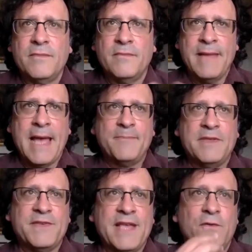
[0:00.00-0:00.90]
map
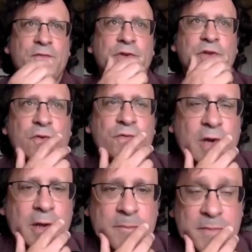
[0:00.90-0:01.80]
this out for you
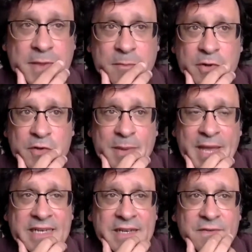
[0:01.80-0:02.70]
from the
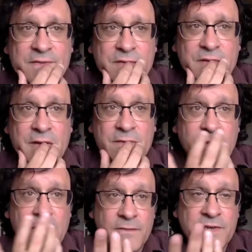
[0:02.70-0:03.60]
perspective of
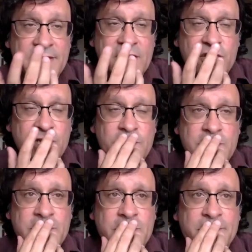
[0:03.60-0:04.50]
addiction
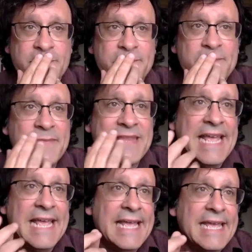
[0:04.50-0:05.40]
too,
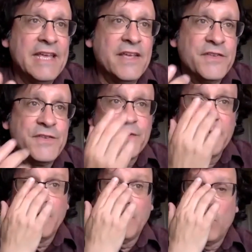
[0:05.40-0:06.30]
is
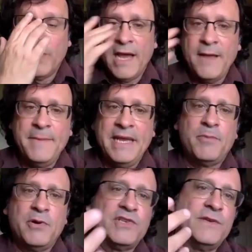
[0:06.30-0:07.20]
when I meet a
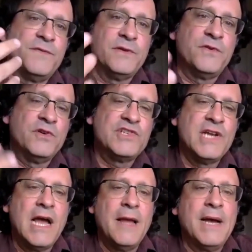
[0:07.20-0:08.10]
person for the first
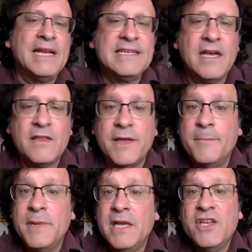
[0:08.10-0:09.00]
time, I tell
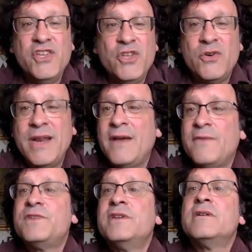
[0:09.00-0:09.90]
them, you don't
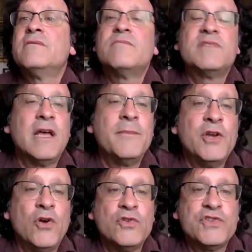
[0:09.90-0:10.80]
have to tell me
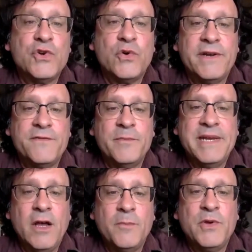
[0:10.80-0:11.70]
your whole story for me
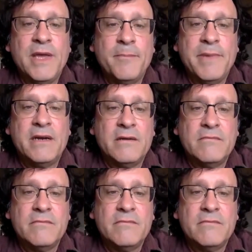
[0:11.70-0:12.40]
to help you get better.